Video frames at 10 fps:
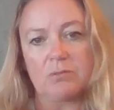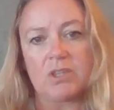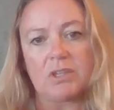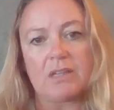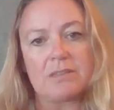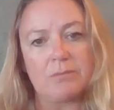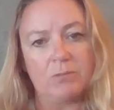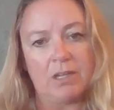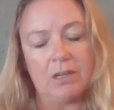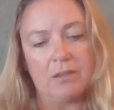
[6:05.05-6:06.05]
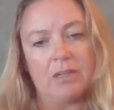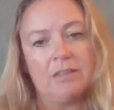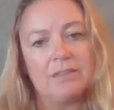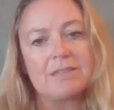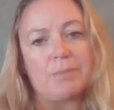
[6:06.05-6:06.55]
with
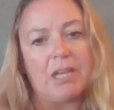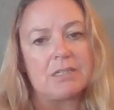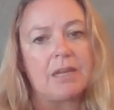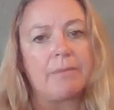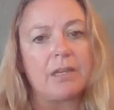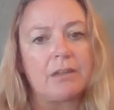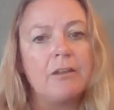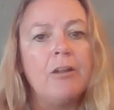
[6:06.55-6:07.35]
in this pandemic.